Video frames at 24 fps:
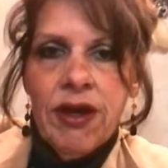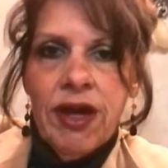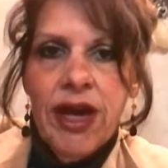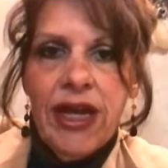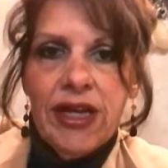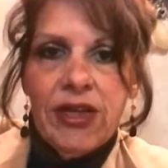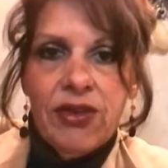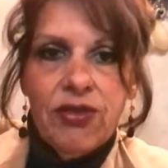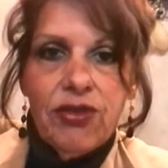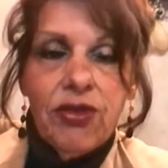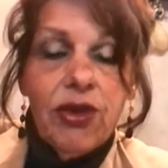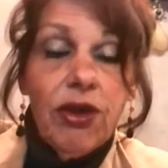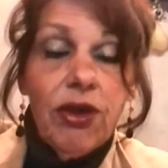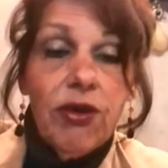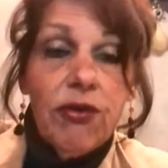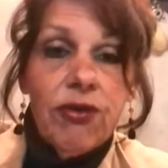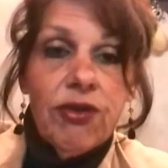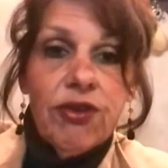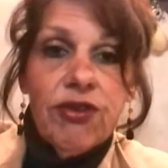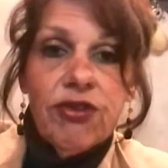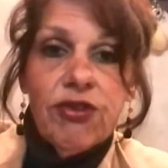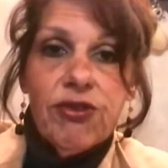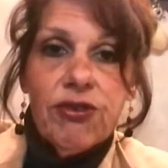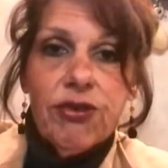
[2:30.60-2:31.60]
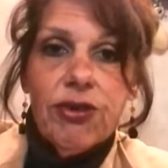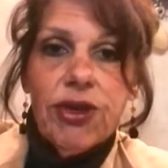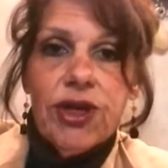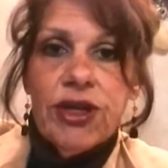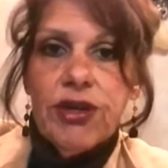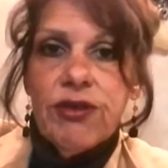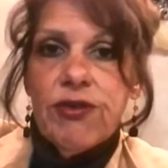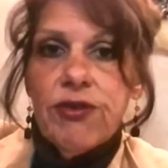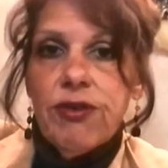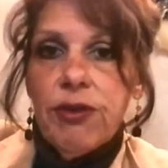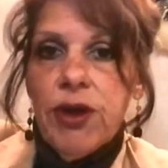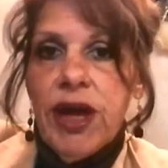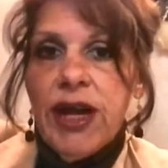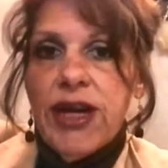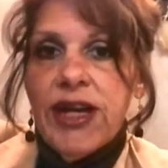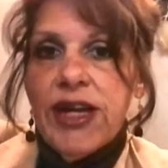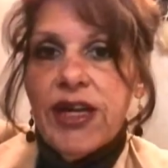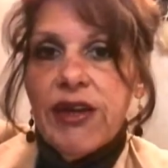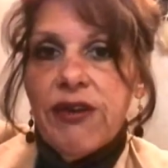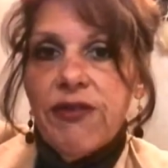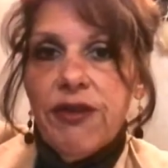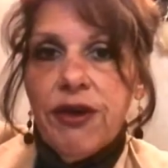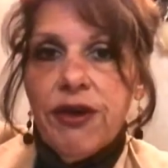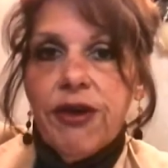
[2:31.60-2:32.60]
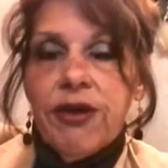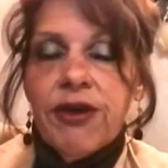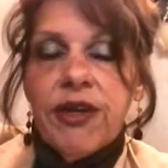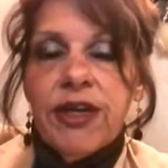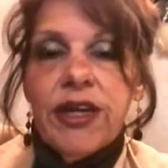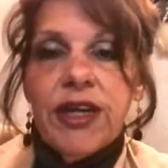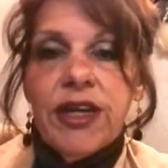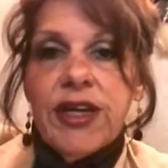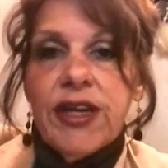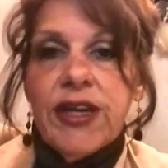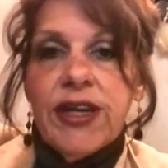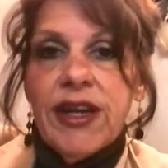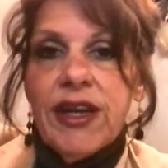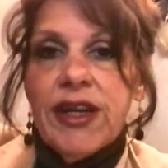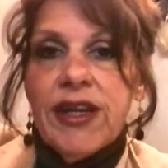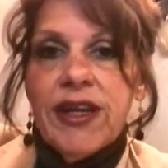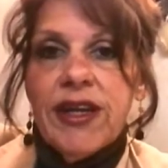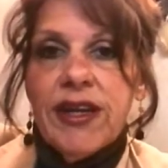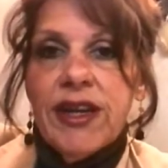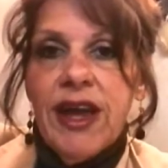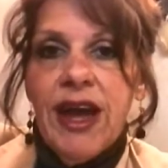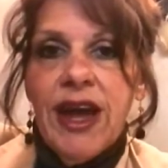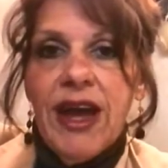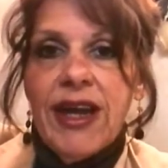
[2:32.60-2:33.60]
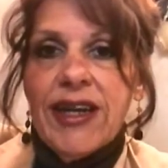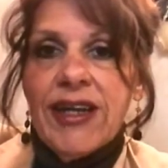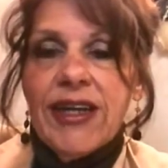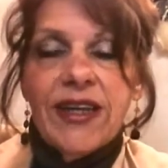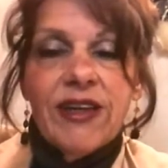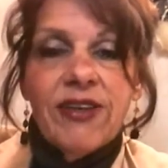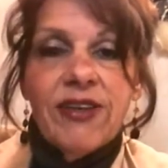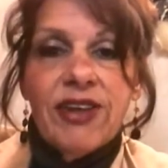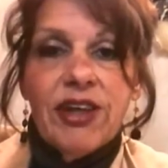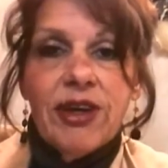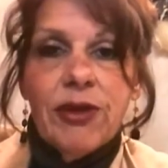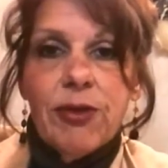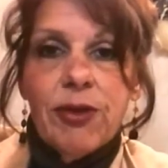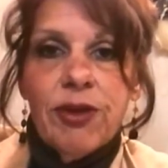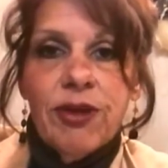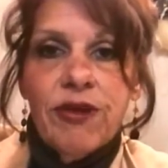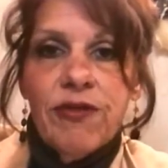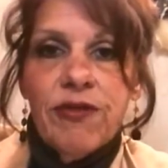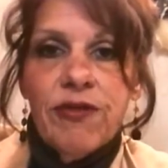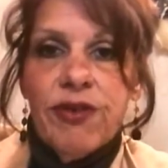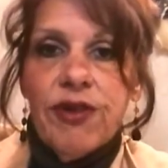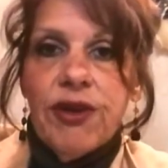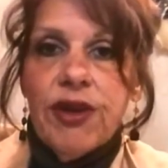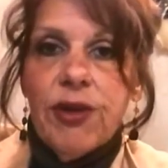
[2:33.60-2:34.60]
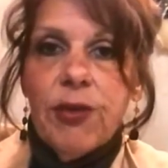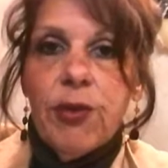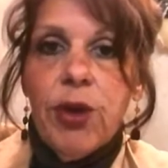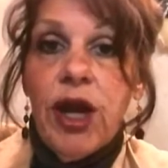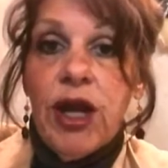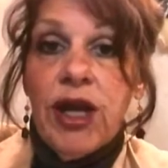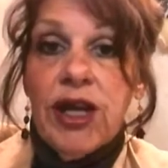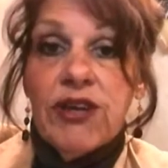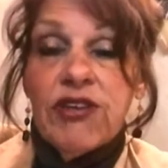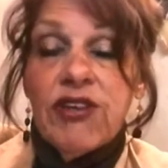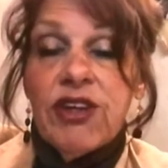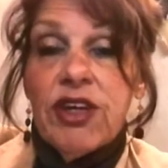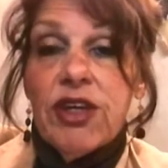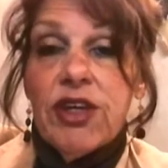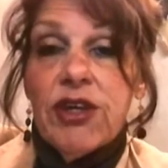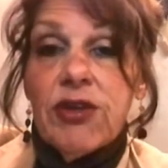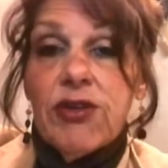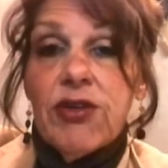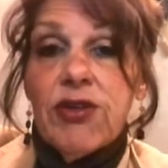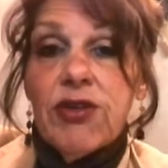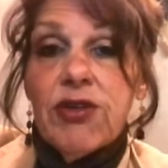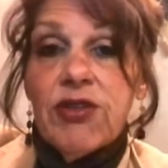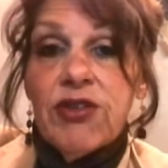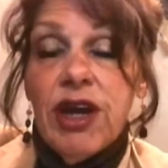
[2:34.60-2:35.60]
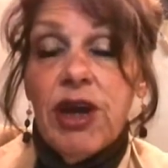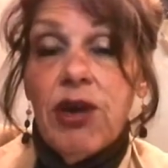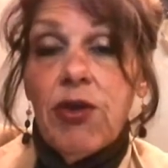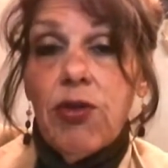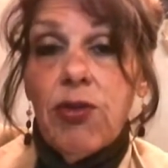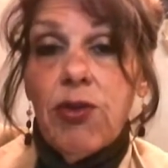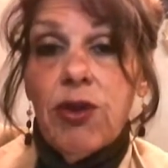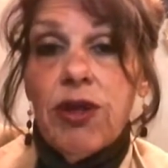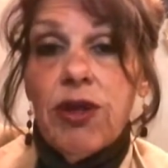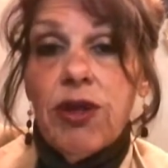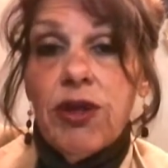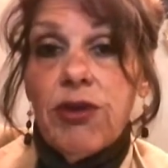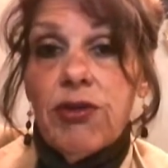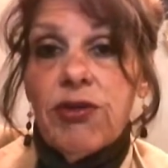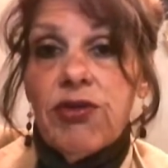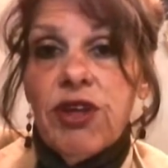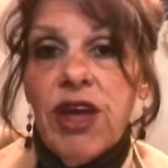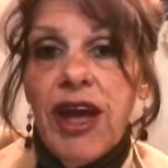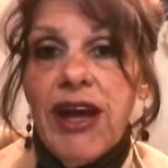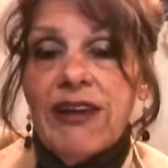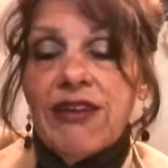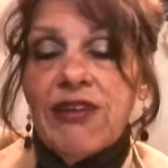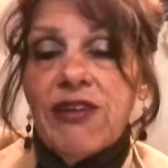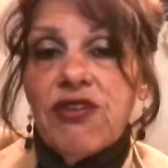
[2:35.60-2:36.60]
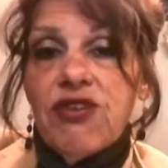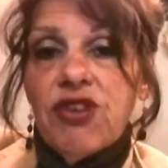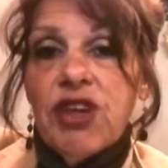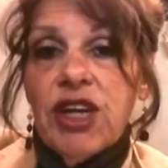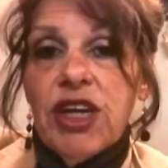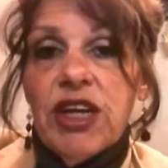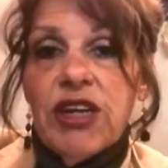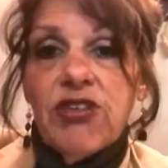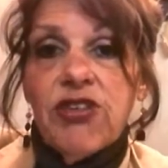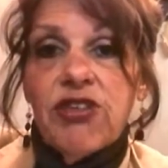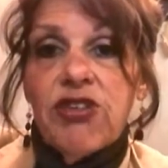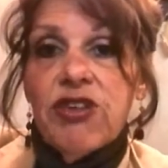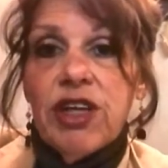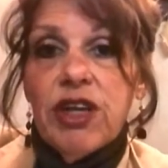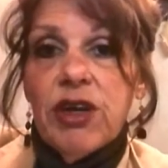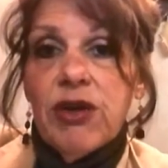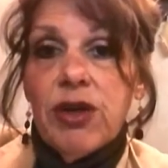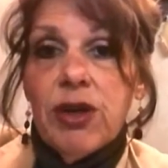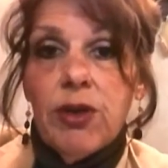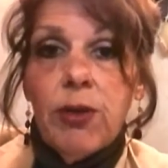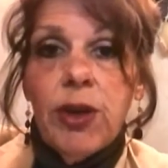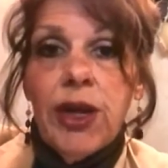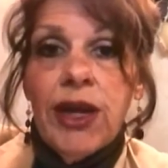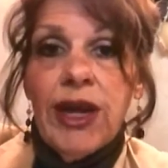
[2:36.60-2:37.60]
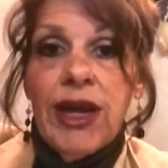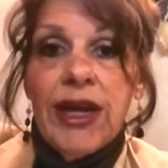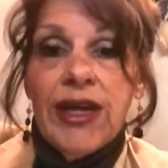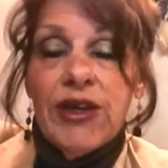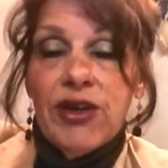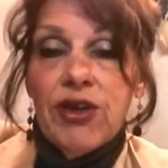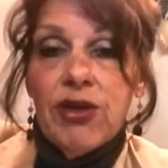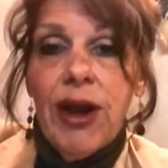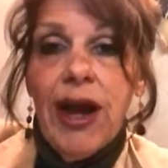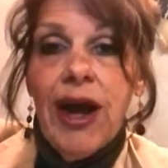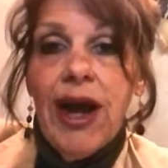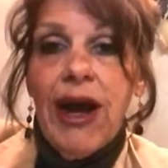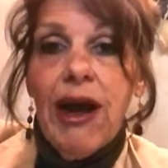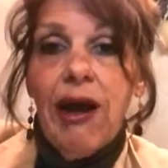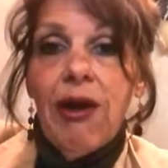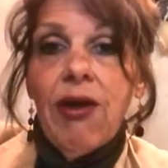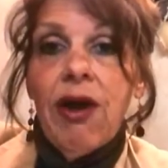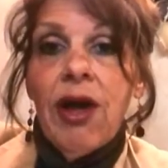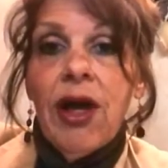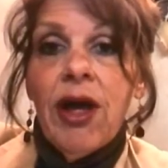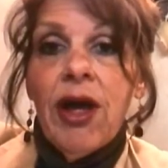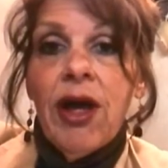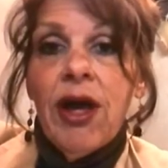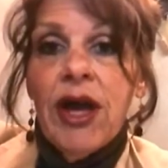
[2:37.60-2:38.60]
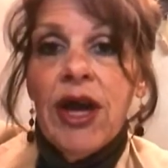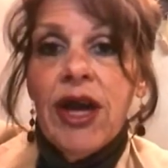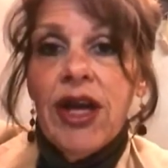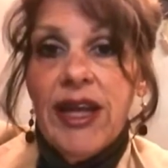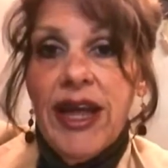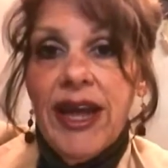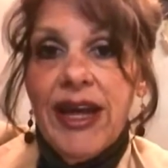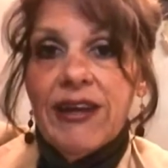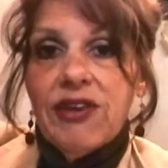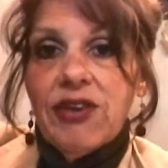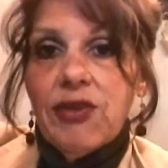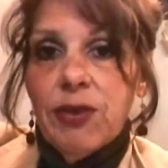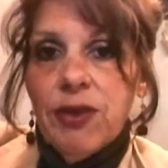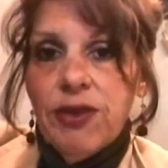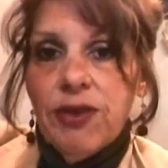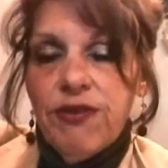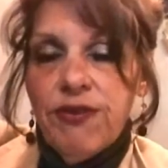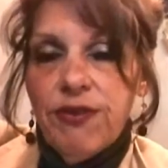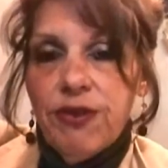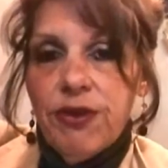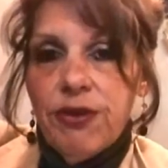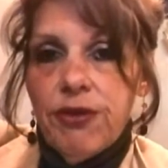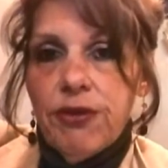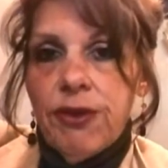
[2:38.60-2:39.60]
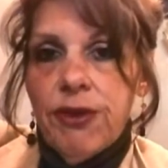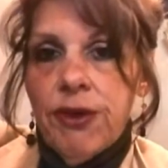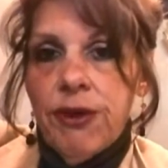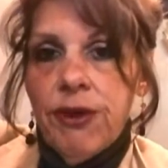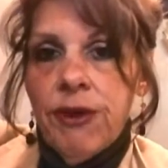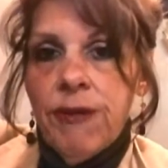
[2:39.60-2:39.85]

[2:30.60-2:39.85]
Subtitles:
And you know the story. You've read it, you've heard it. I didn't deal with it very well. I dealt with those kinds of changes the only way I knew how, and that's with food.